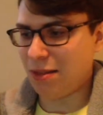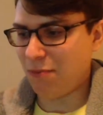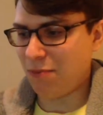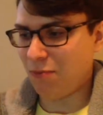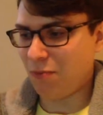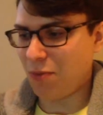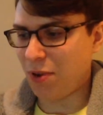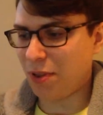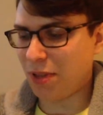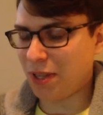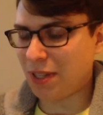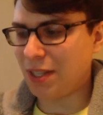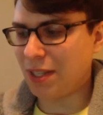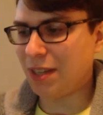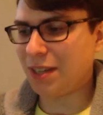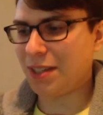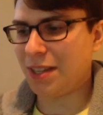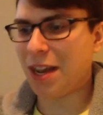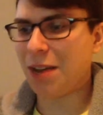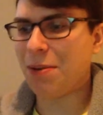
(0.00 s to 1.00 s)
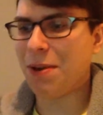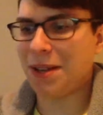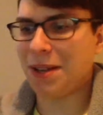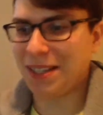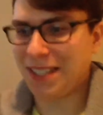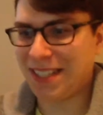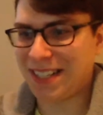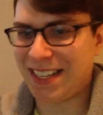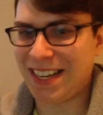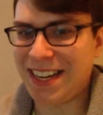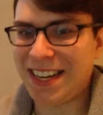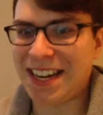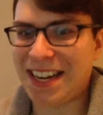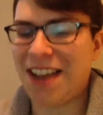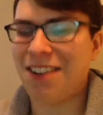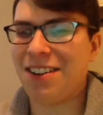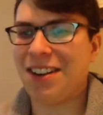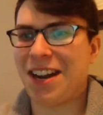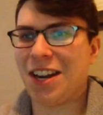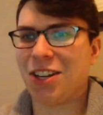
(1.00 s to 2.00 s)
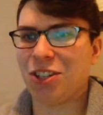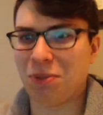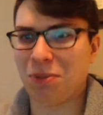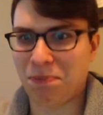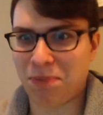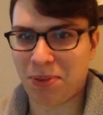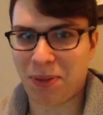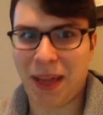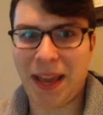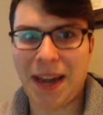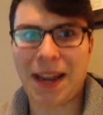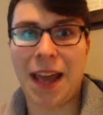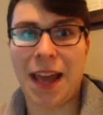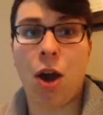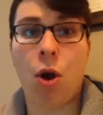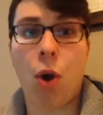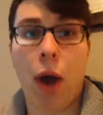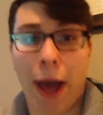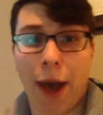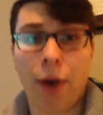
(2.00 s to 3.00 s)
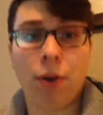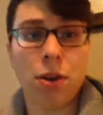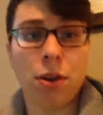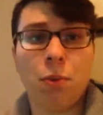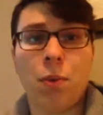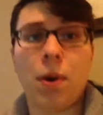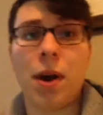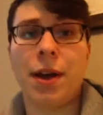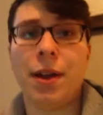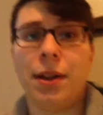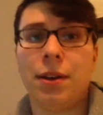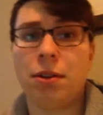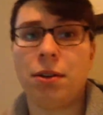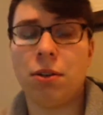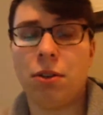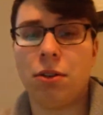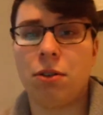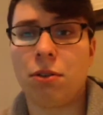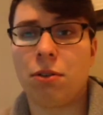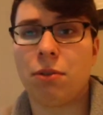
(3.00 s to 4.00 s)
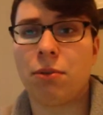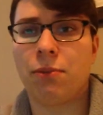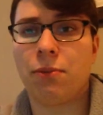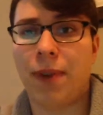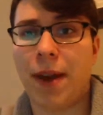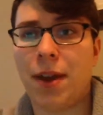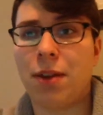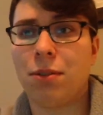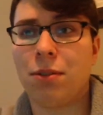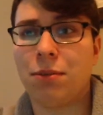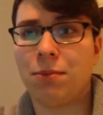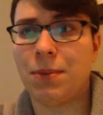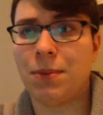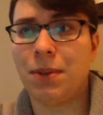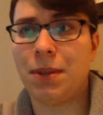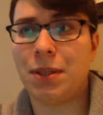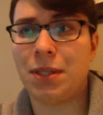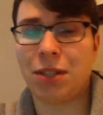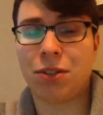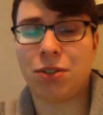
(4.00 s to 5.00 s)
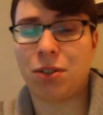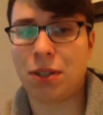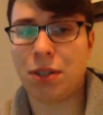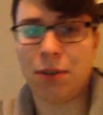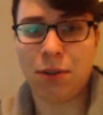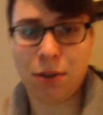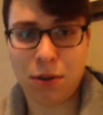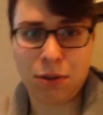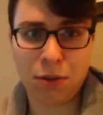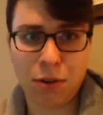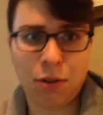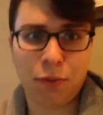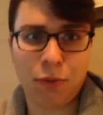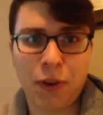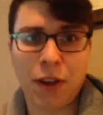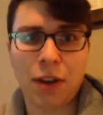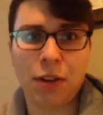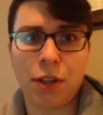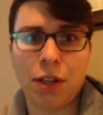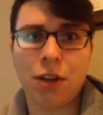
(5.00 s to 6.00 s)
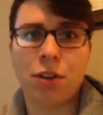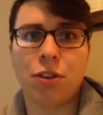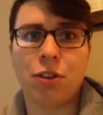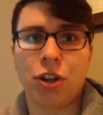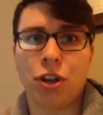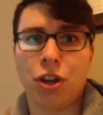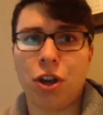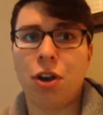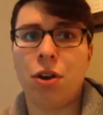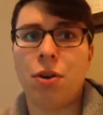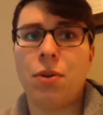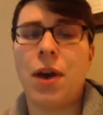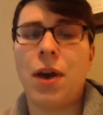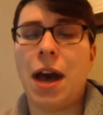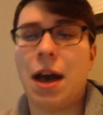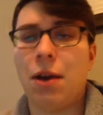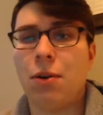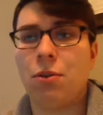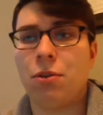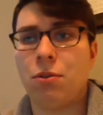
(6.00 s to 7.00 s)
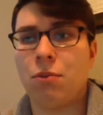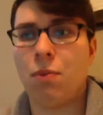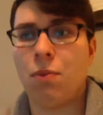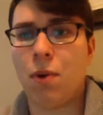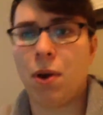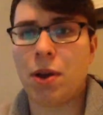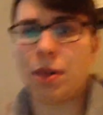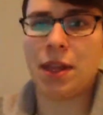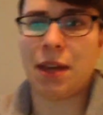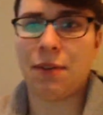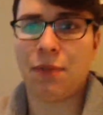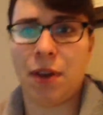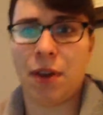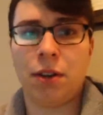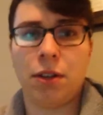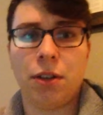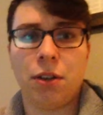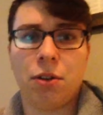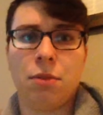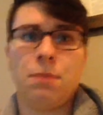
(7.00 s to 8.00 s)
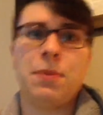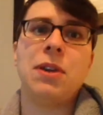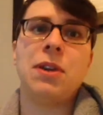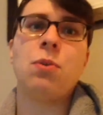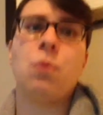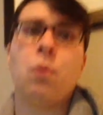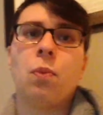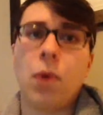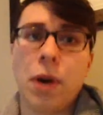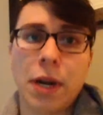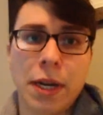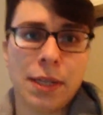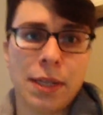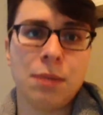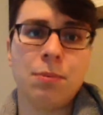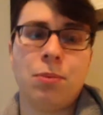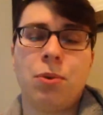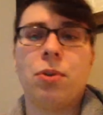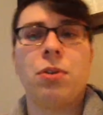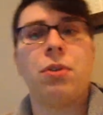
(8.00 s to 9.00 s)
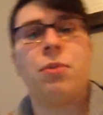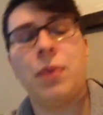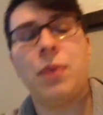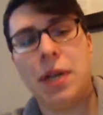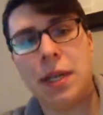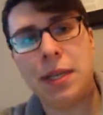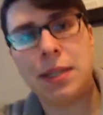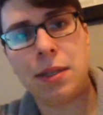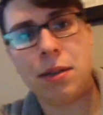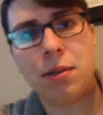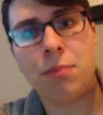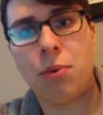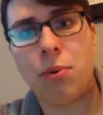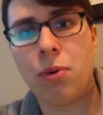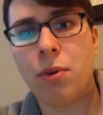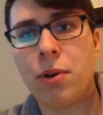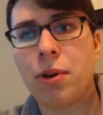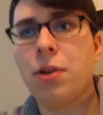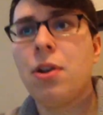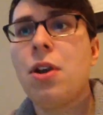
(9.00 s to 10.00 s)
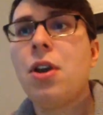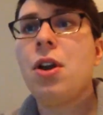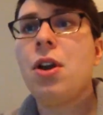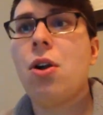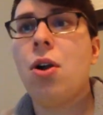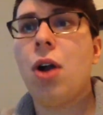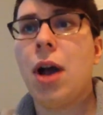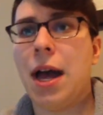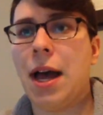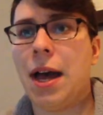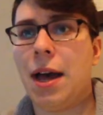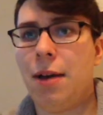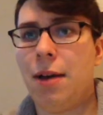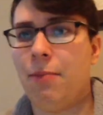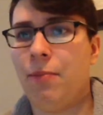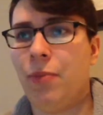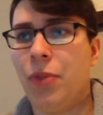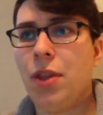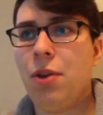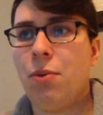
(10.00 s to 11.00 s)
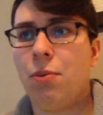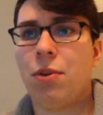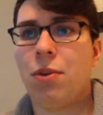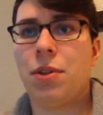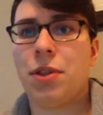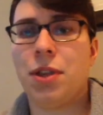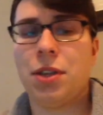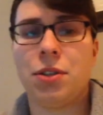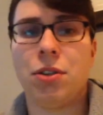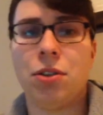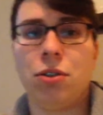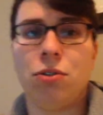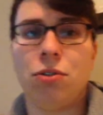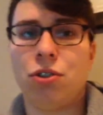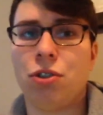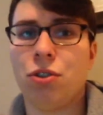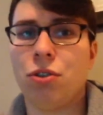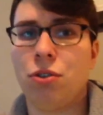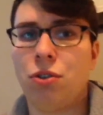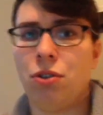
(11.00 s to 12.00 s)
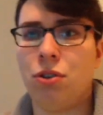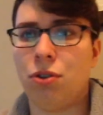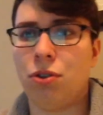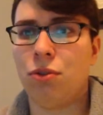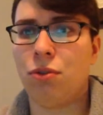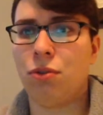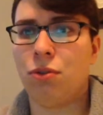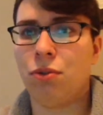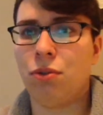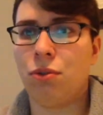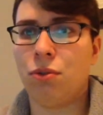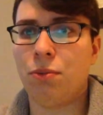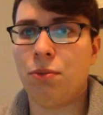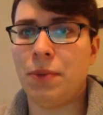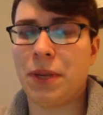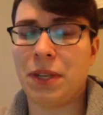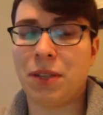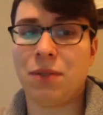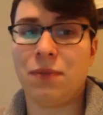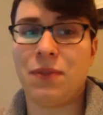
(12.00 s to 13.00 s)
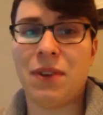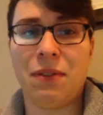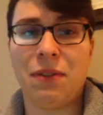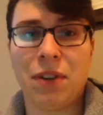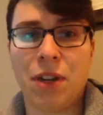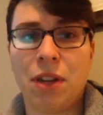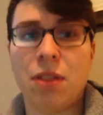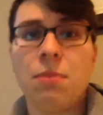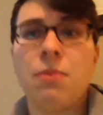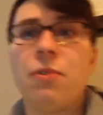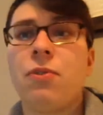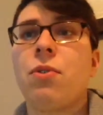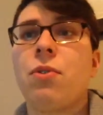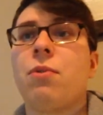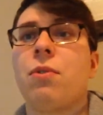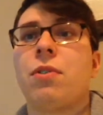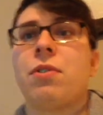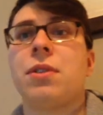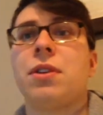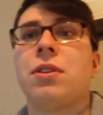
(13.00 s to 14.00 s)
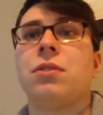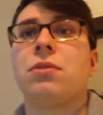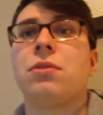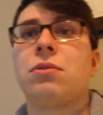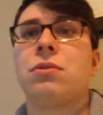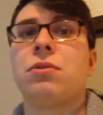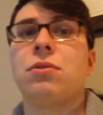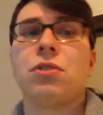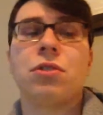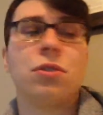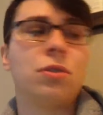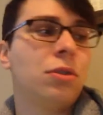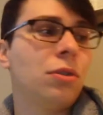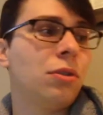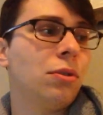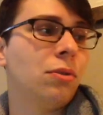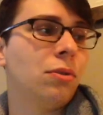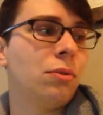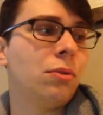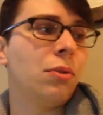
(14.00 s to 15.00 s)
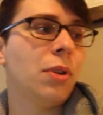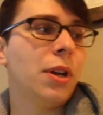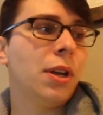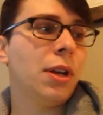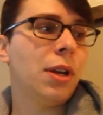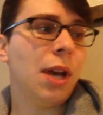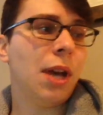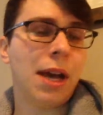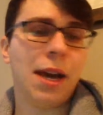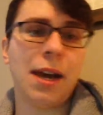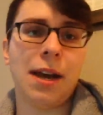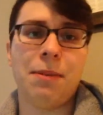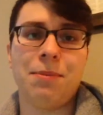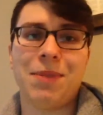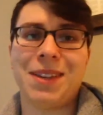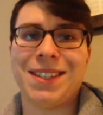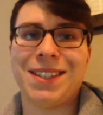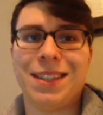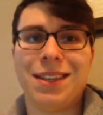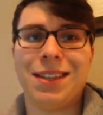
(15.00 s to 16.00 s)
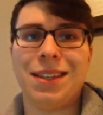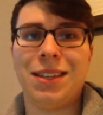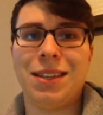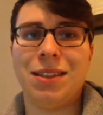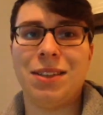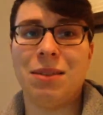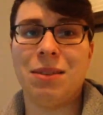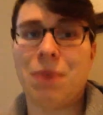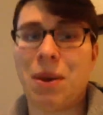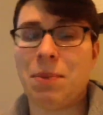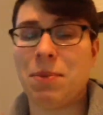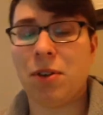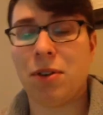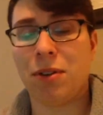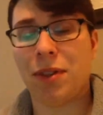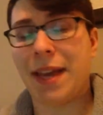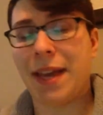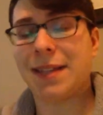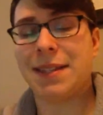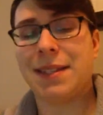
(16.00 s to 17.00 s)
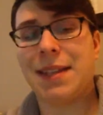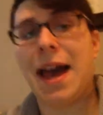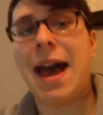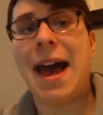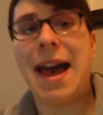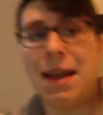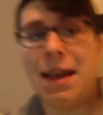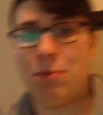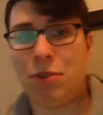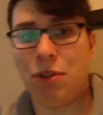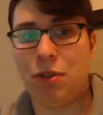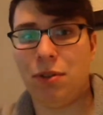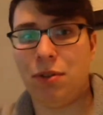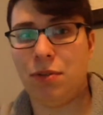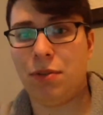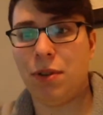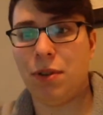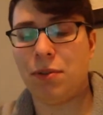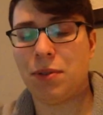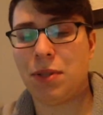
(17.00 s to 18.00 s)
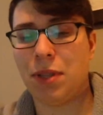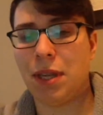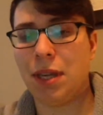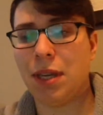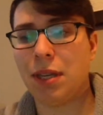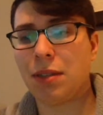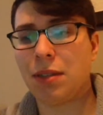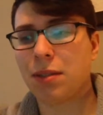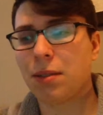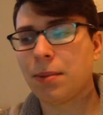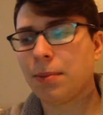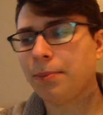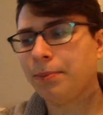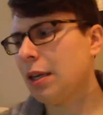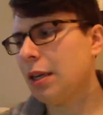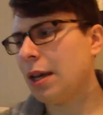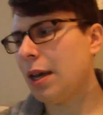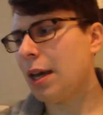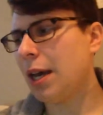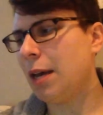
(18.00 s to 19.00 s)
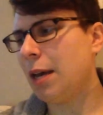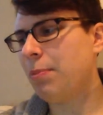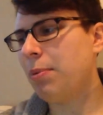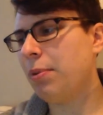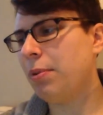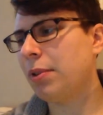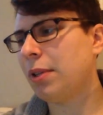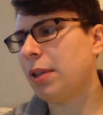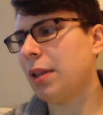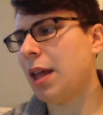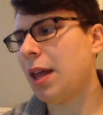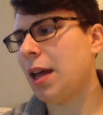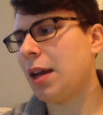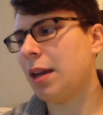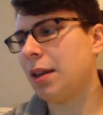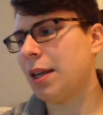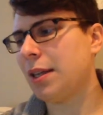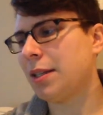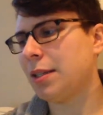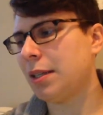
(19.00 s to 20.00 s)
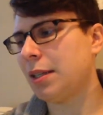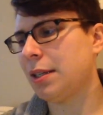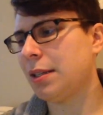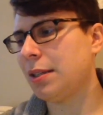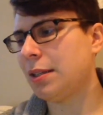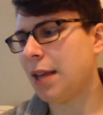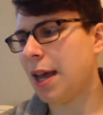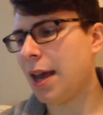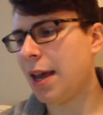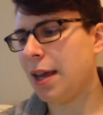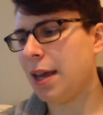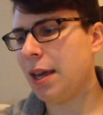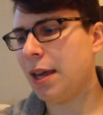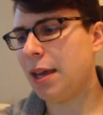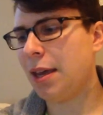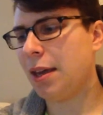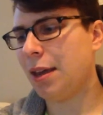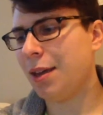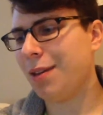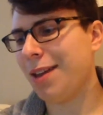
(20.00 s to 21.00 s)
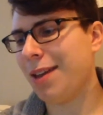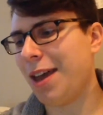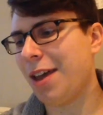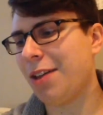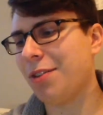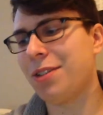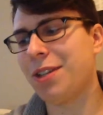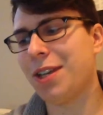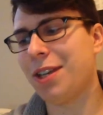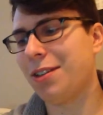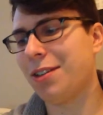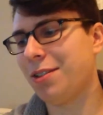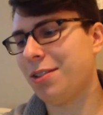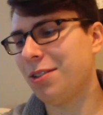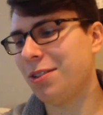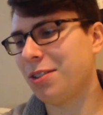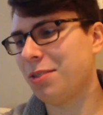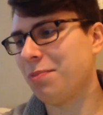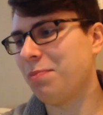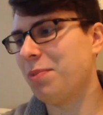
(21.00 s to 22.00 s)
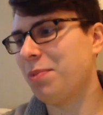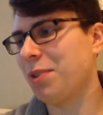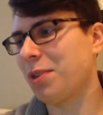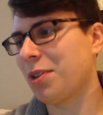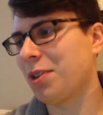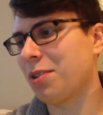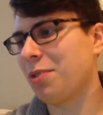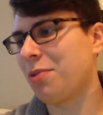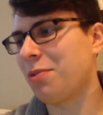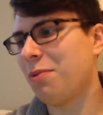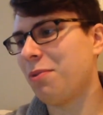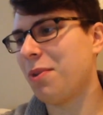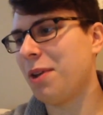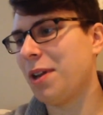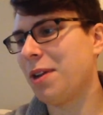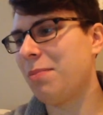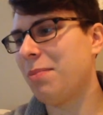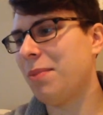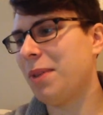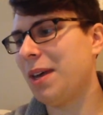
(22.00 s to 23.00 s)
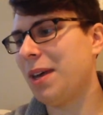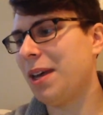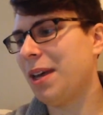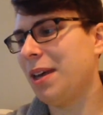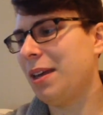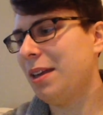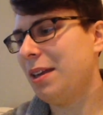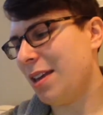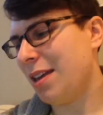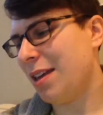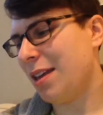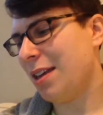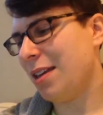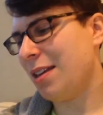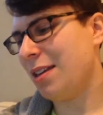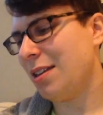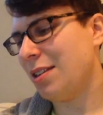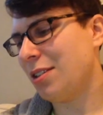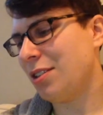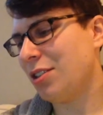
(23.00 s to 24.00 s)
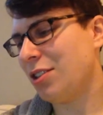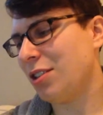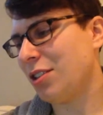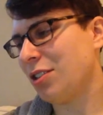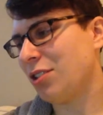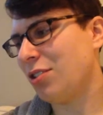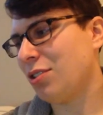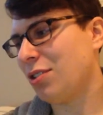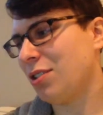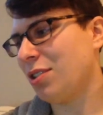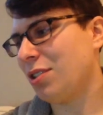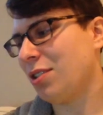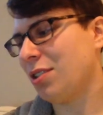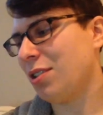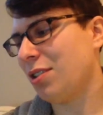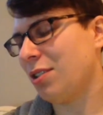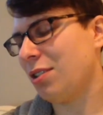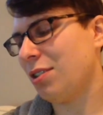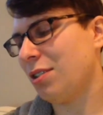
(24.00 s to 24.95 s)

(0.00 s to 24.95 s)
one of the things he does talk about is sitting down and actually planning out how you want your final year to go, how you want that final year to be, what is important, what isn't important, what are things that you should do because you've never done them before, what are things you should do because it might be your last time to do those things. I pulled a lot of lessons. I annotated this book quite a bit, and it's just